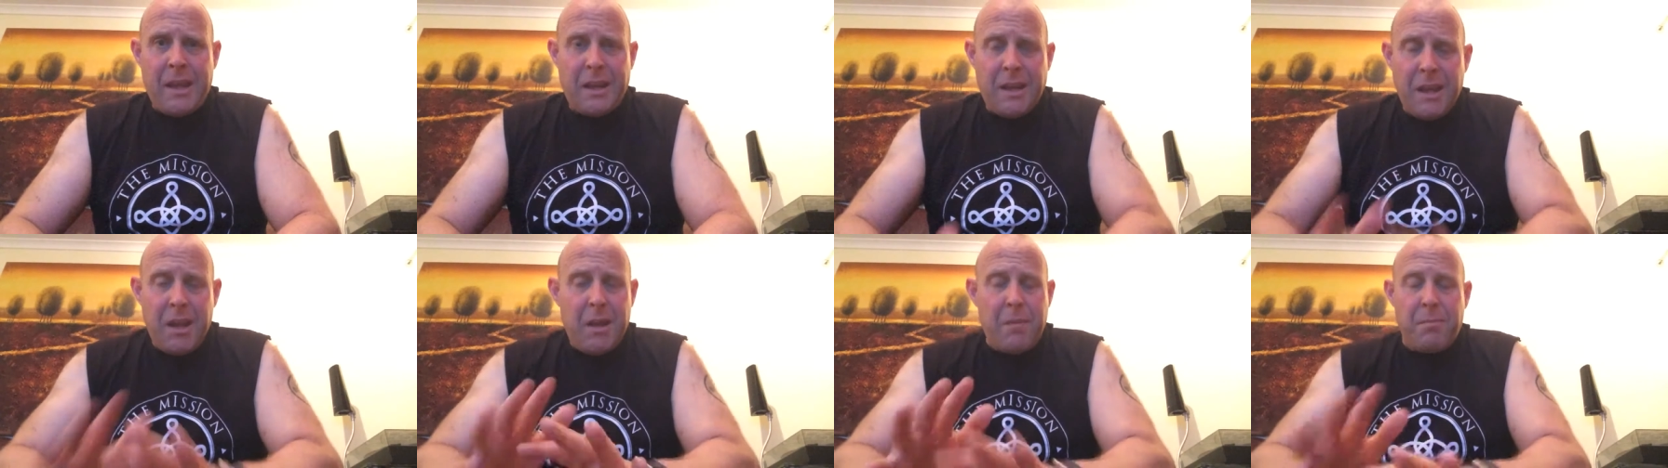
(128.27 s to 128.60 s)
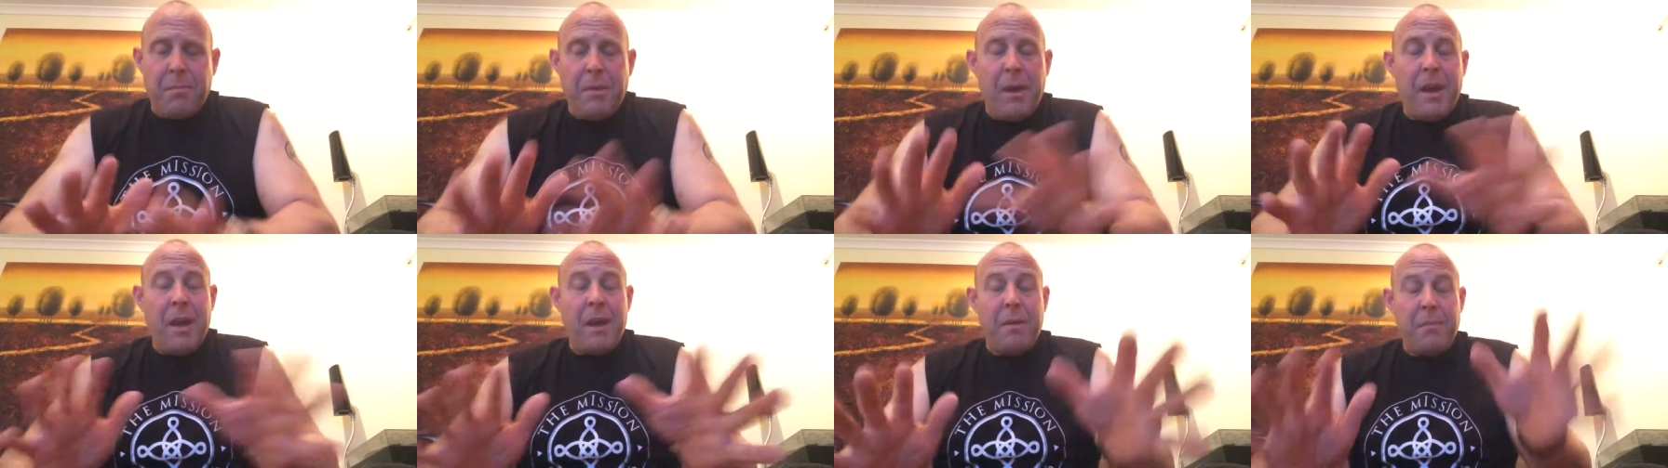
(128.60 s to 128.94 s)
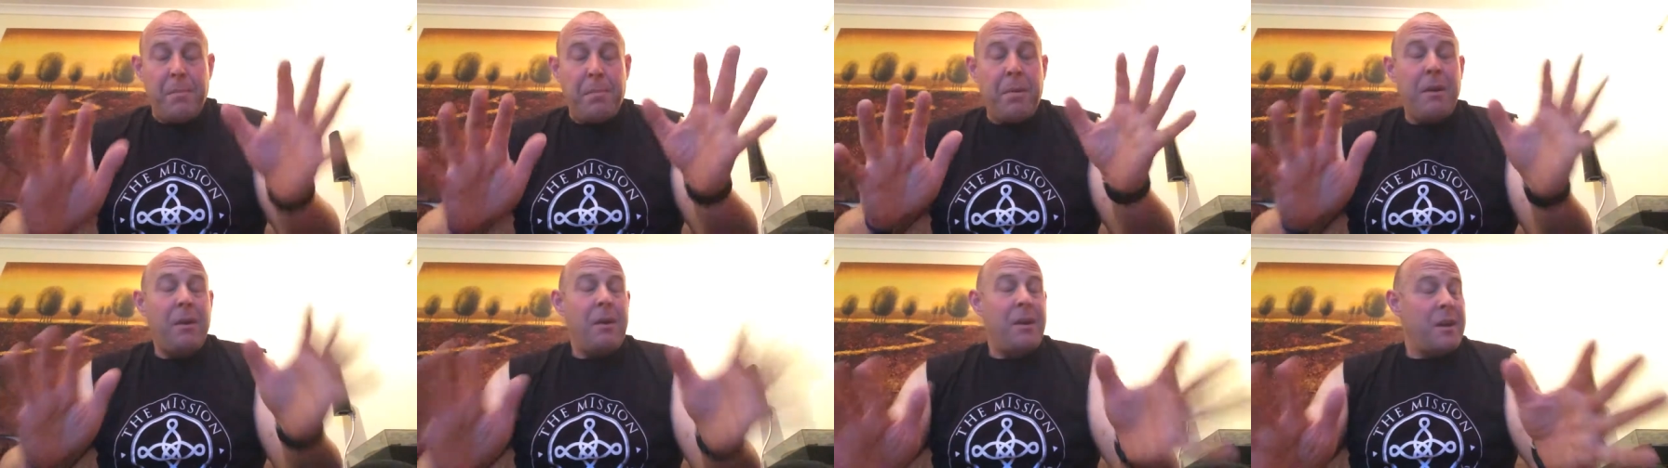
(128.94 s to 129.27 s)
And
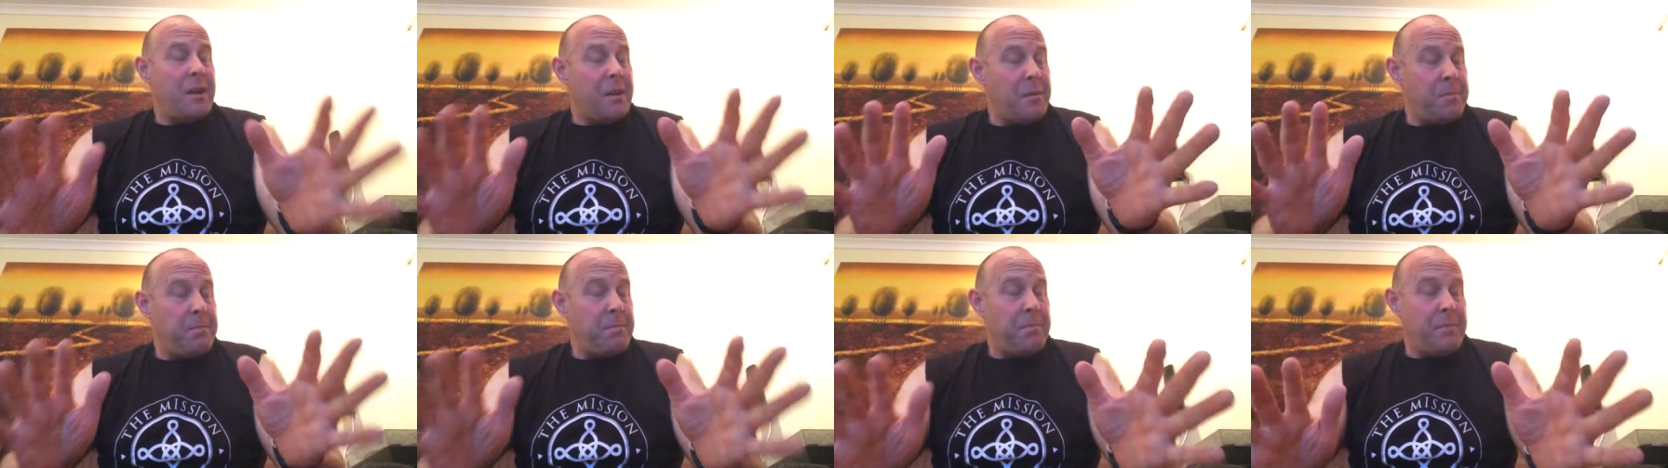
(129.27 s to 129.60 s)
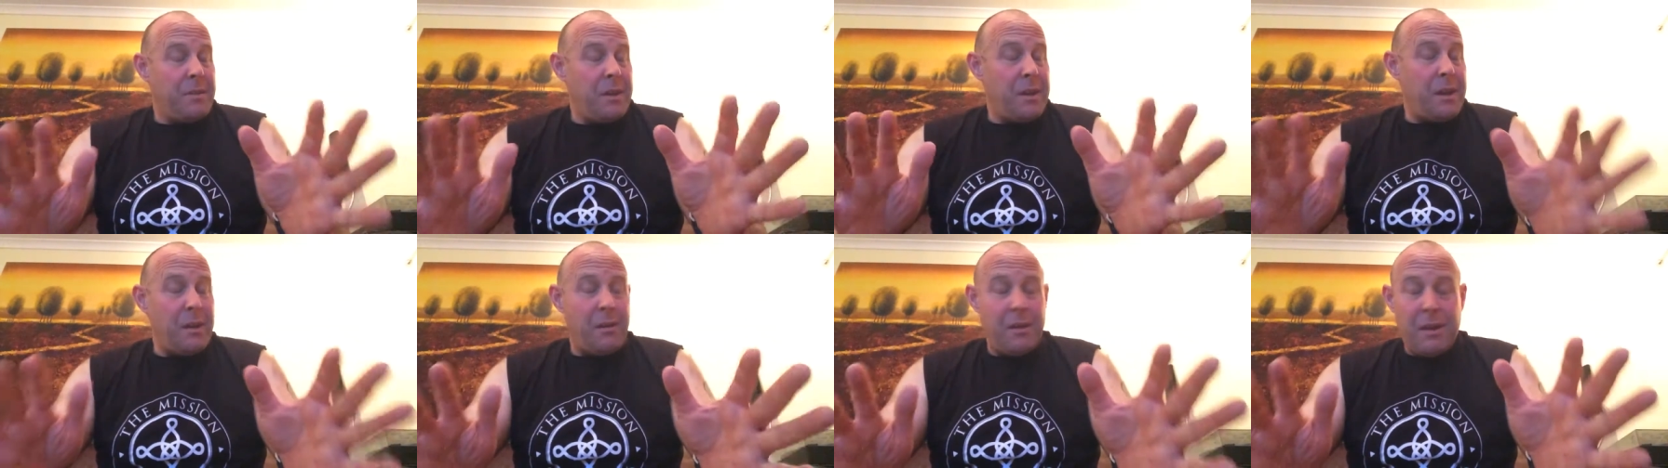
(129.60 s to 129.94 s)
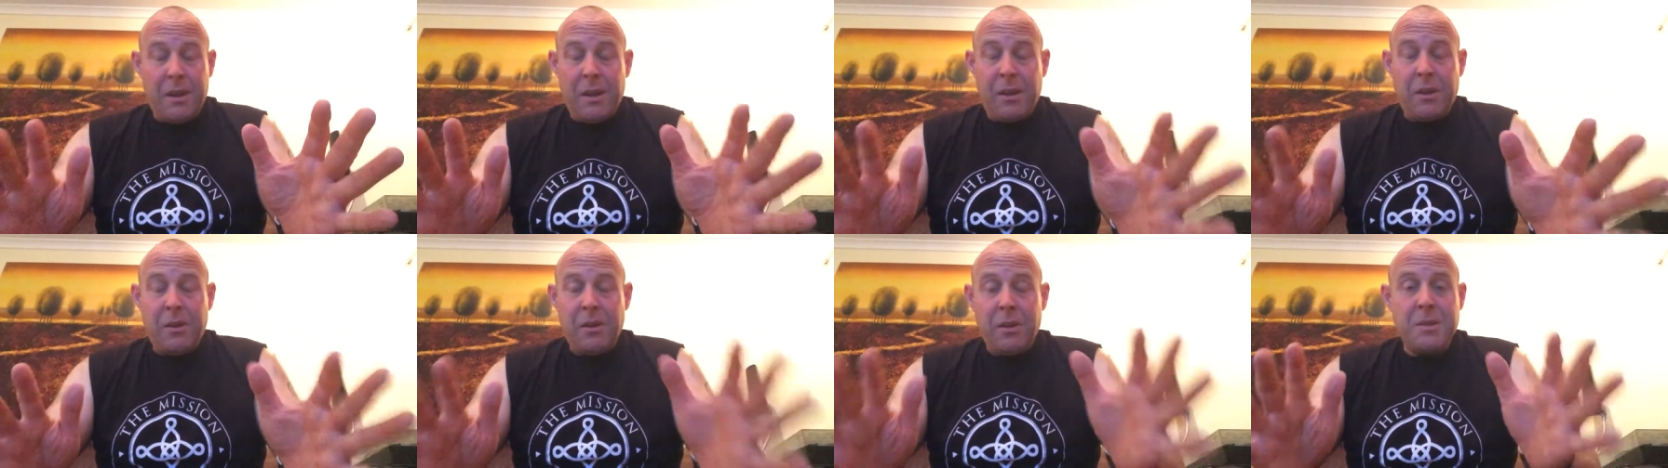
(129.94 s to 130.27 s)
it
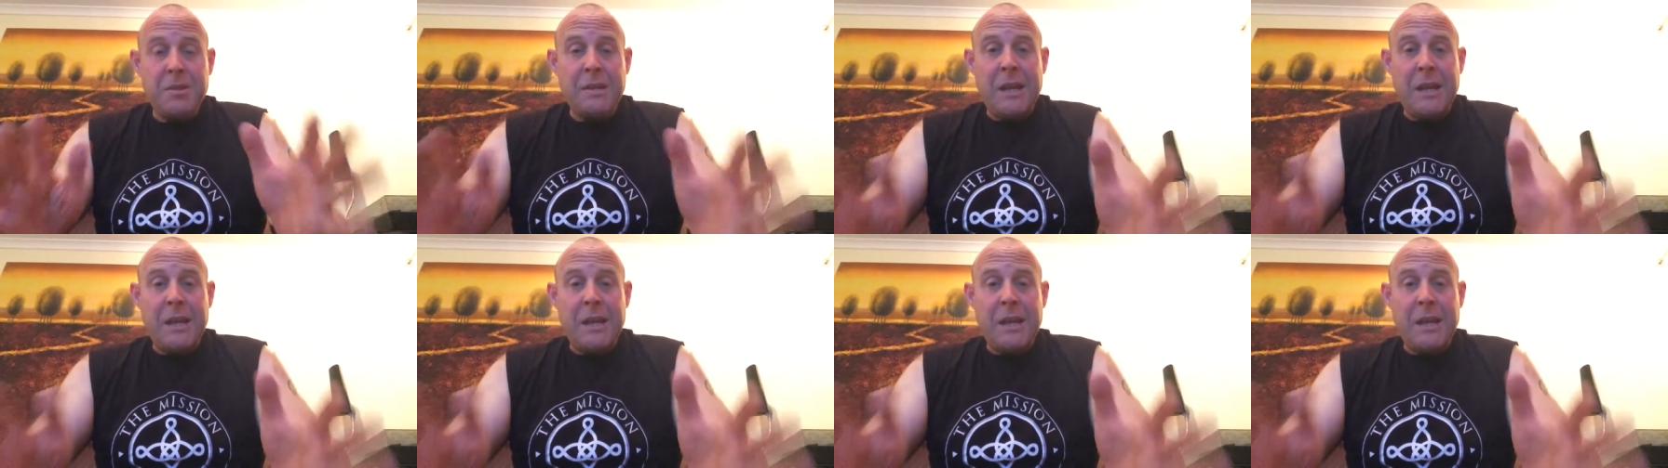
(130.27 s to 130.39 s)
occurs